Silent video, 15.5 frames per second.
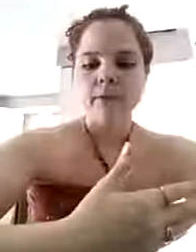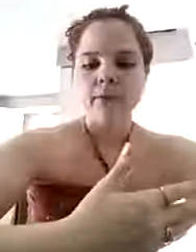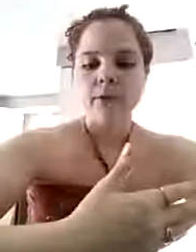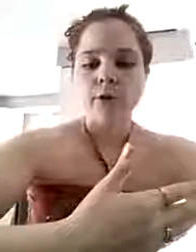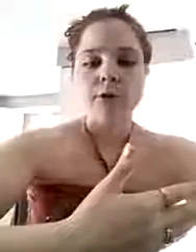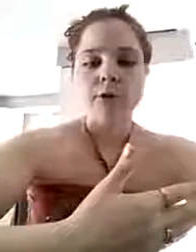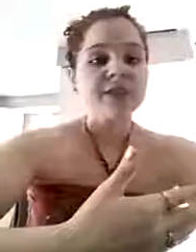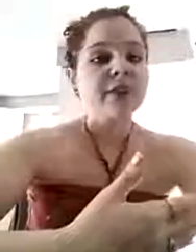
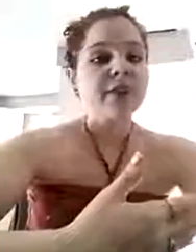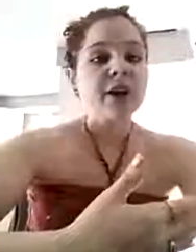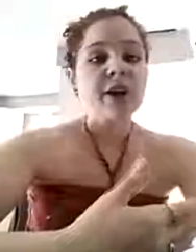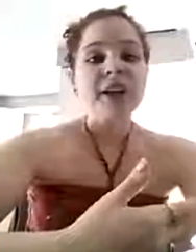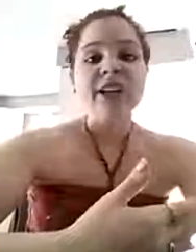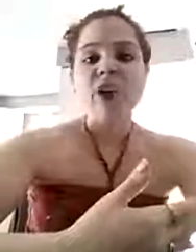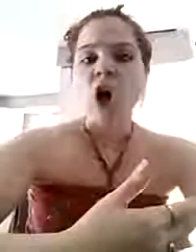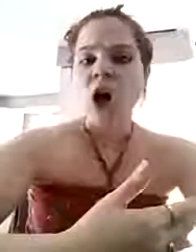There's a
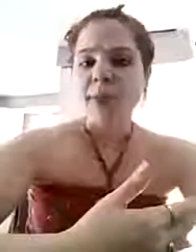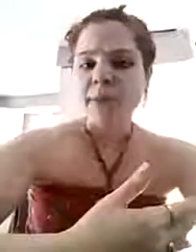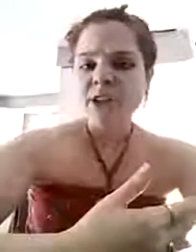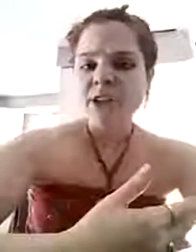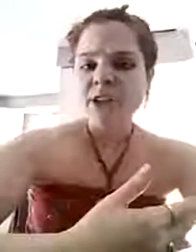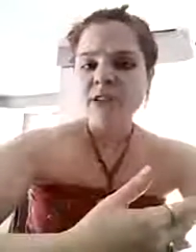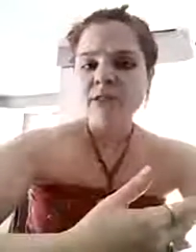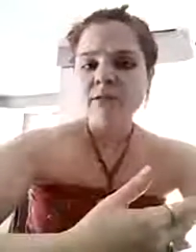very
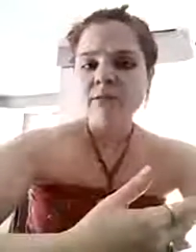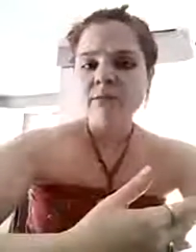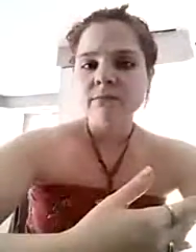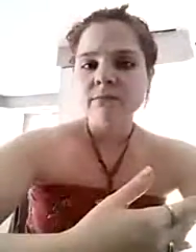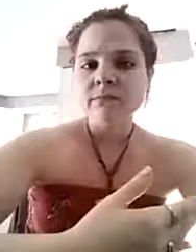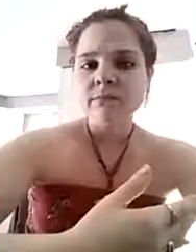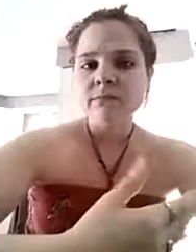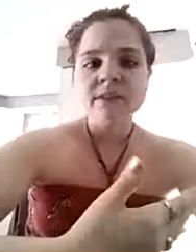nominal
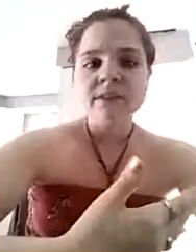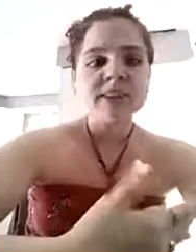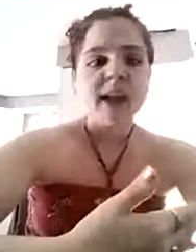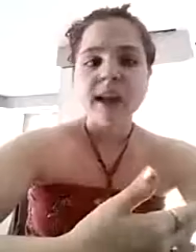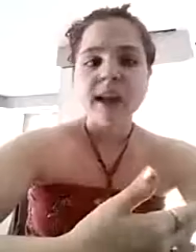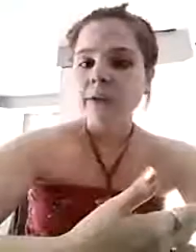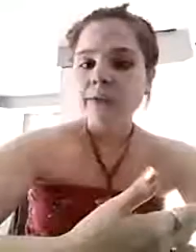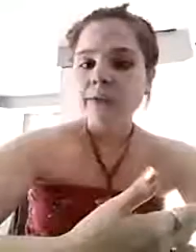
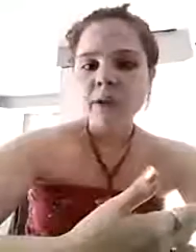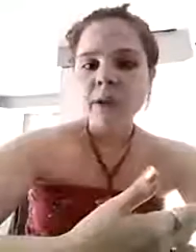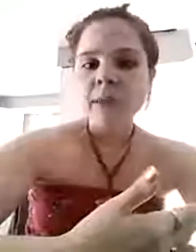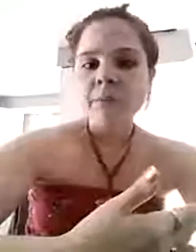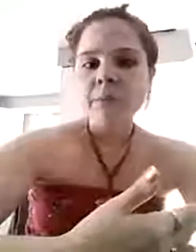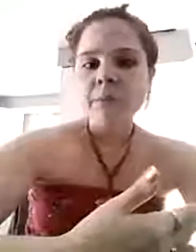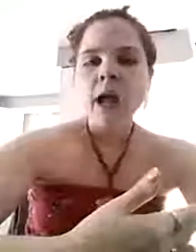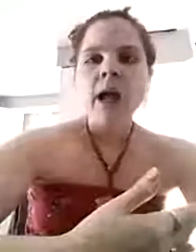sign-up
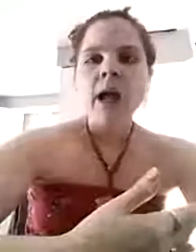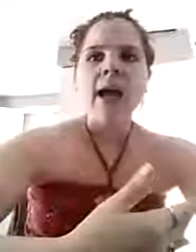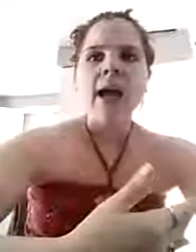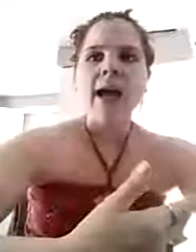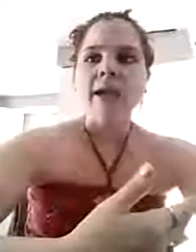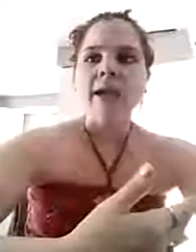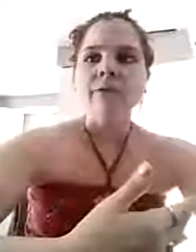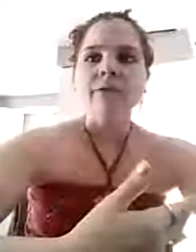fee,
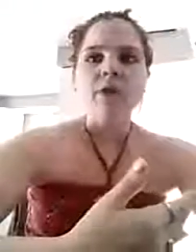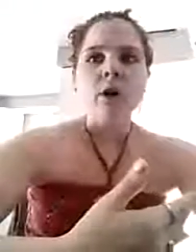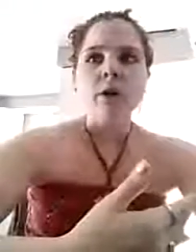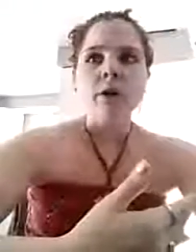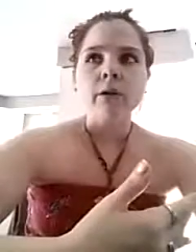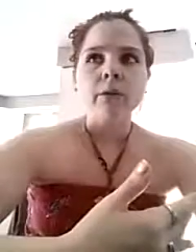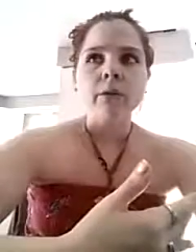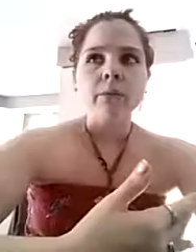and
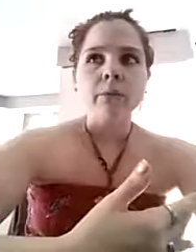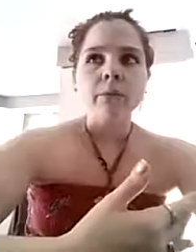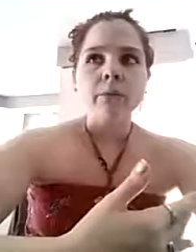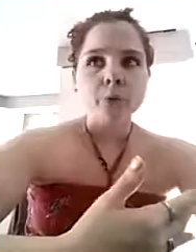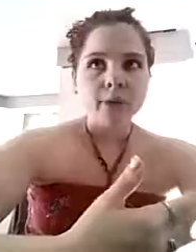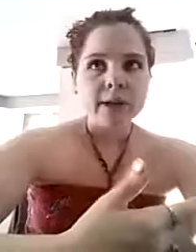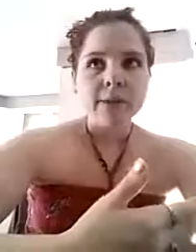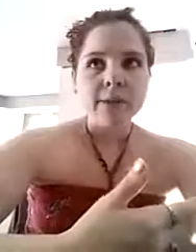for
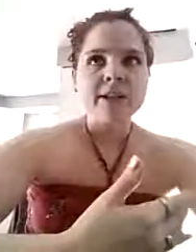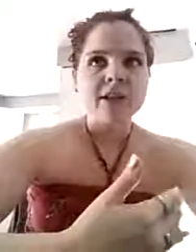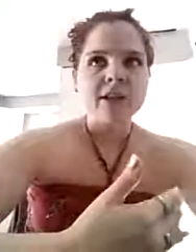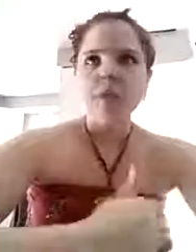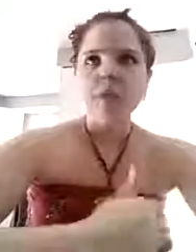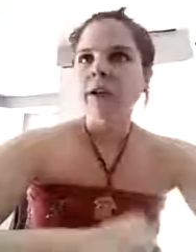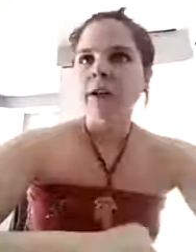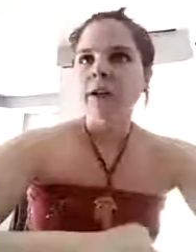pretty
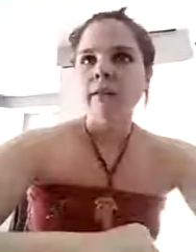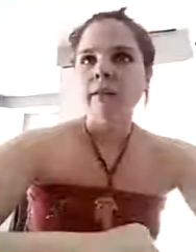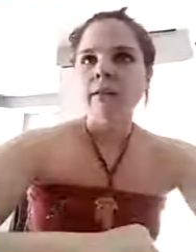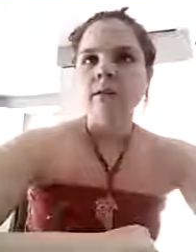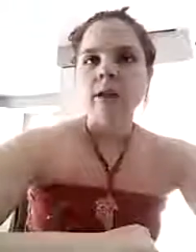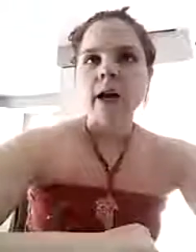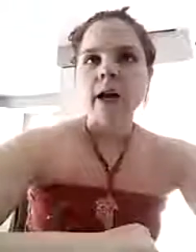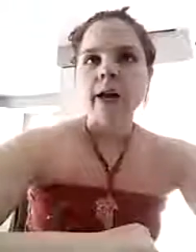much
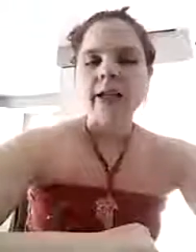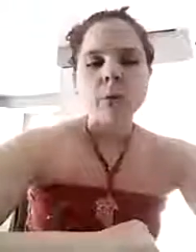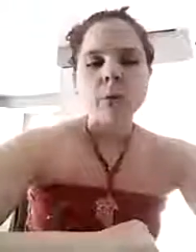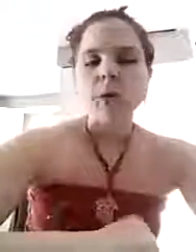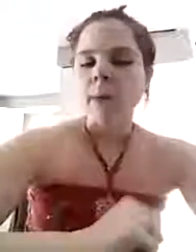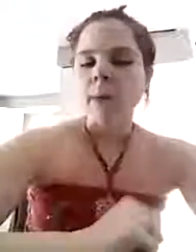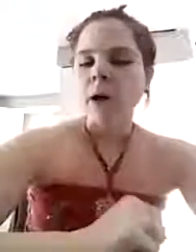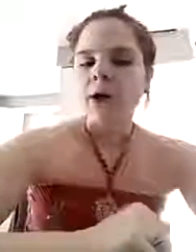every
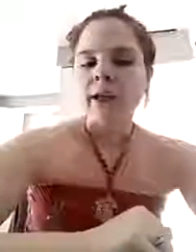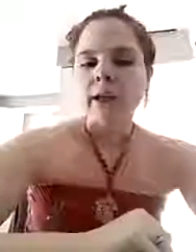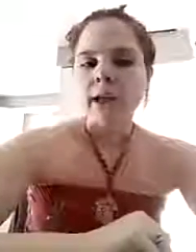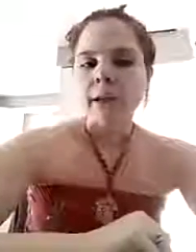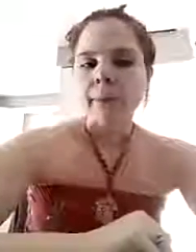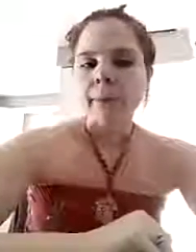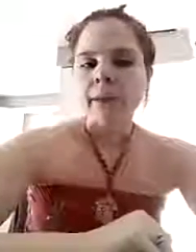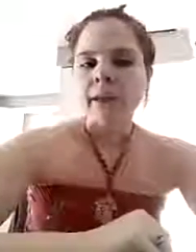network marketing
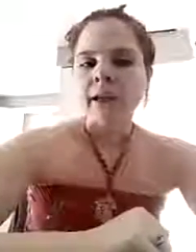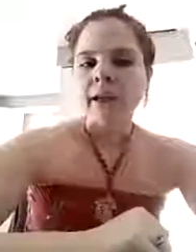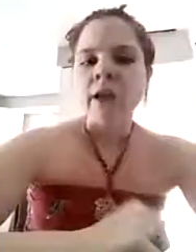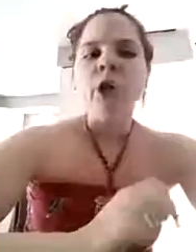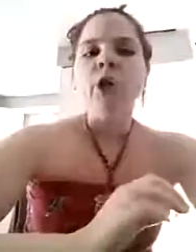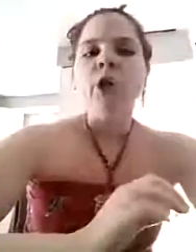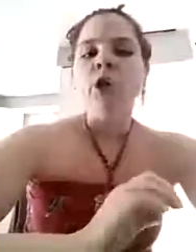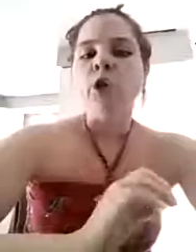company,
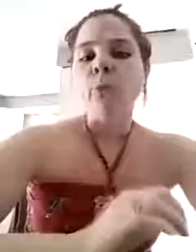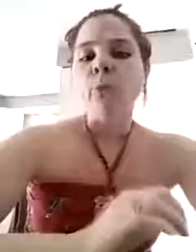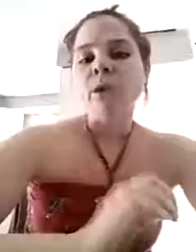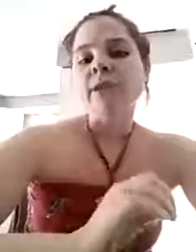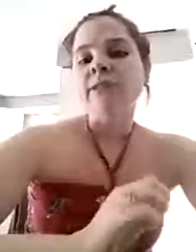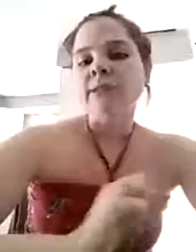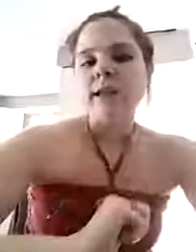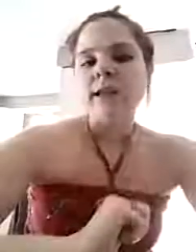you
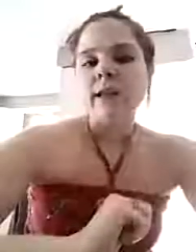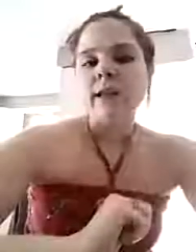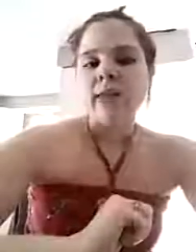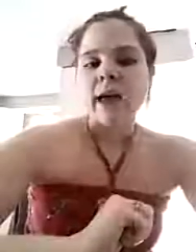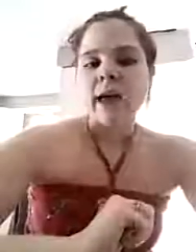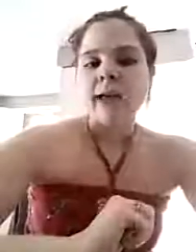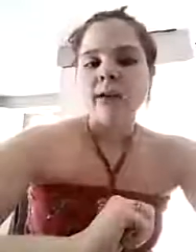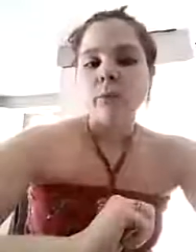will see
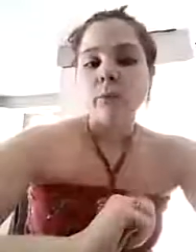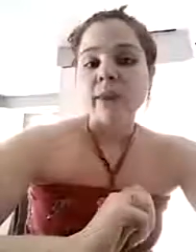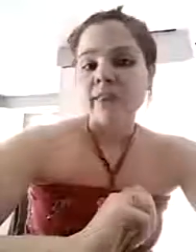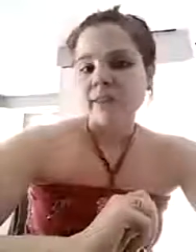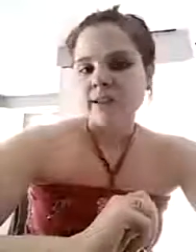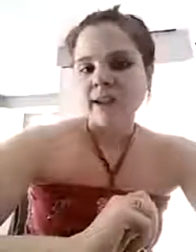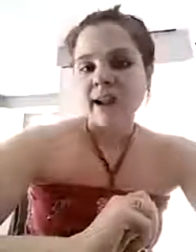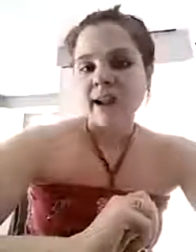that
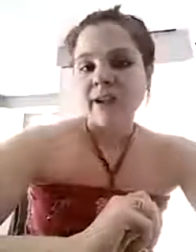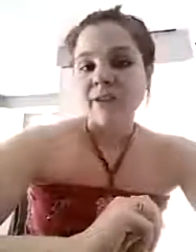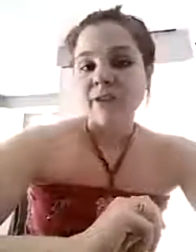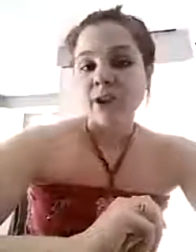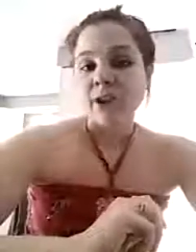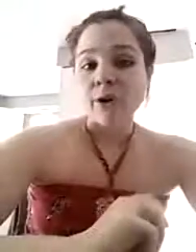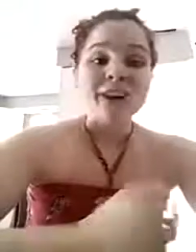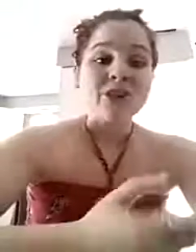with the
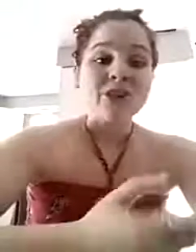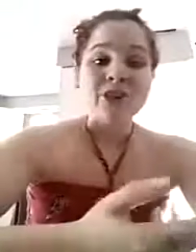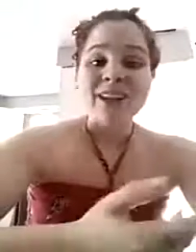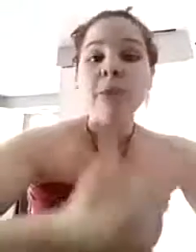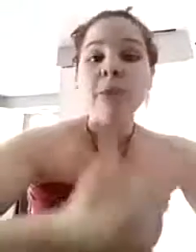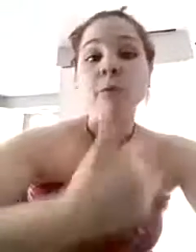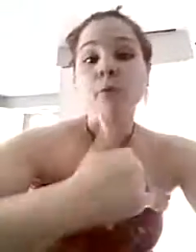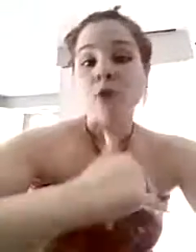sign-up fee, you're actually
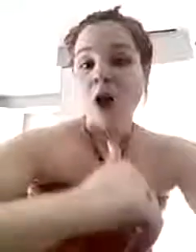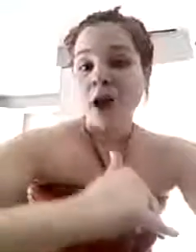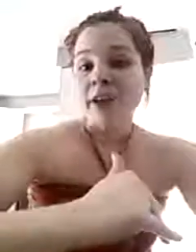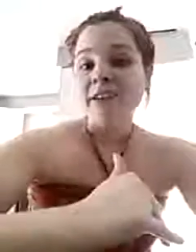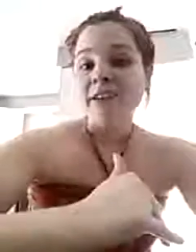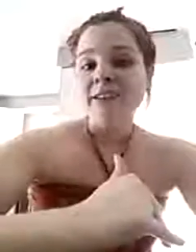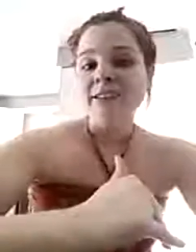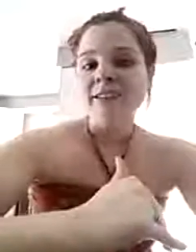getting
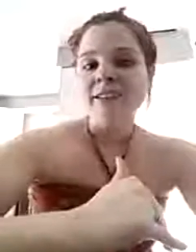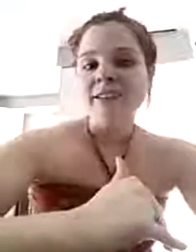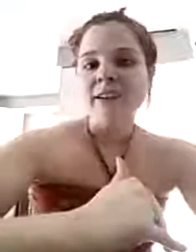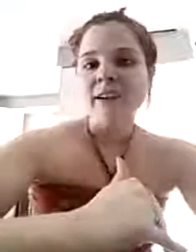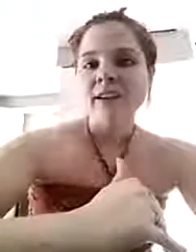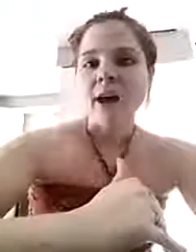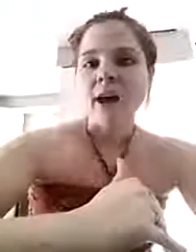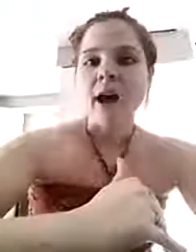products,
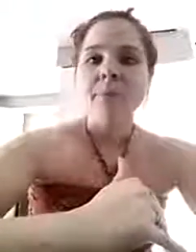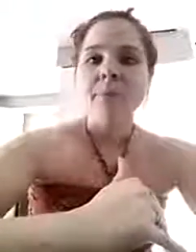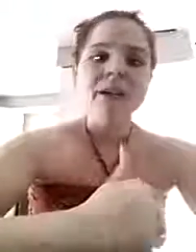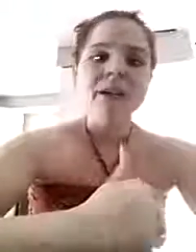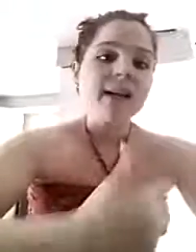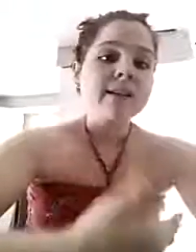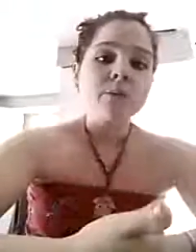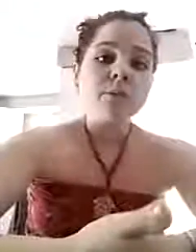
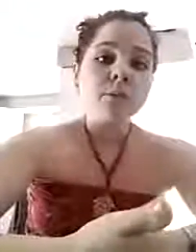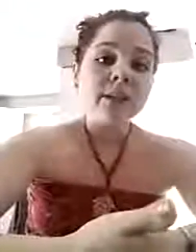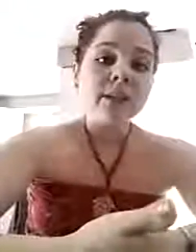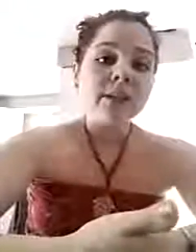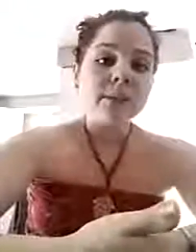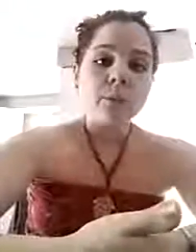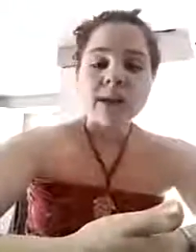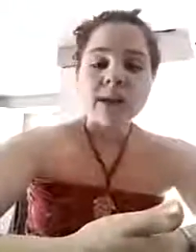because
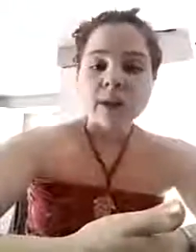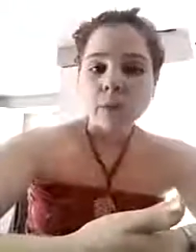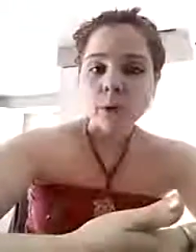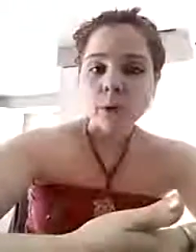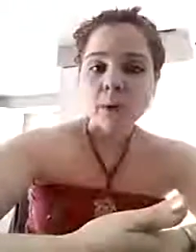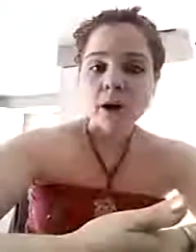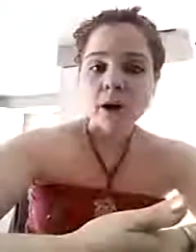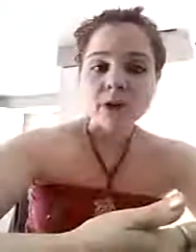really what
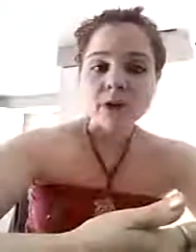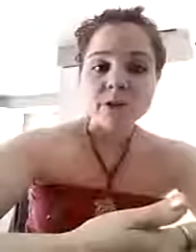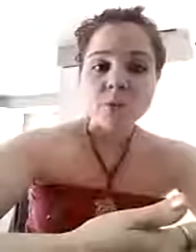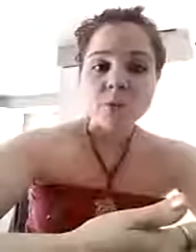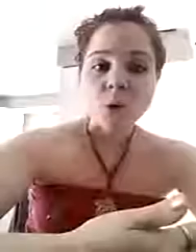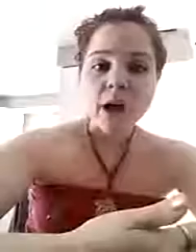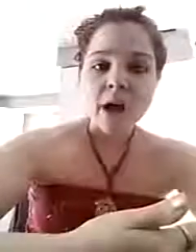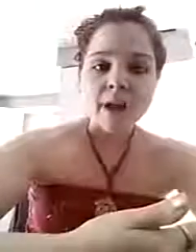network
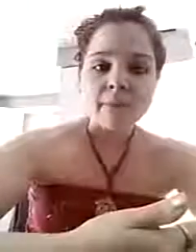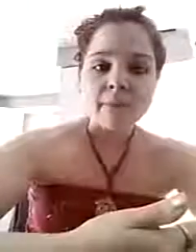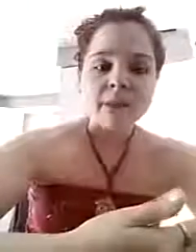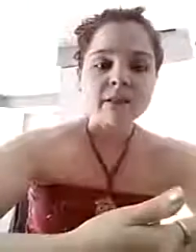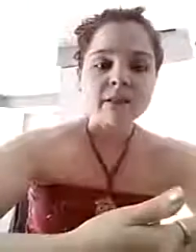marketers want,